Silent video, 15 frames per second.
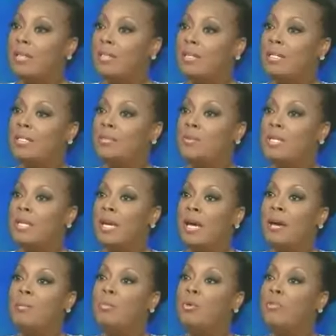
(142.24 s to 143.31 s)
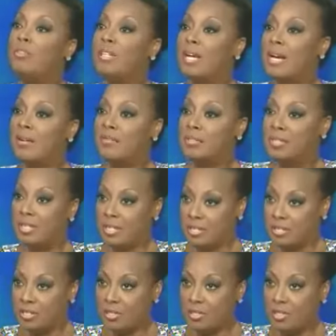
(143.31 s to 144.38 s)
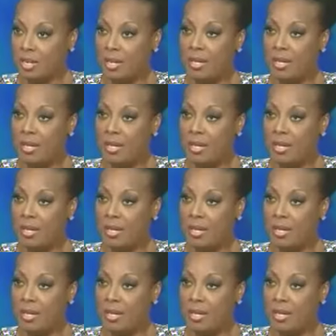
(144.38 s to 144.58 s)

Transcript: I think it's become more of a conversation.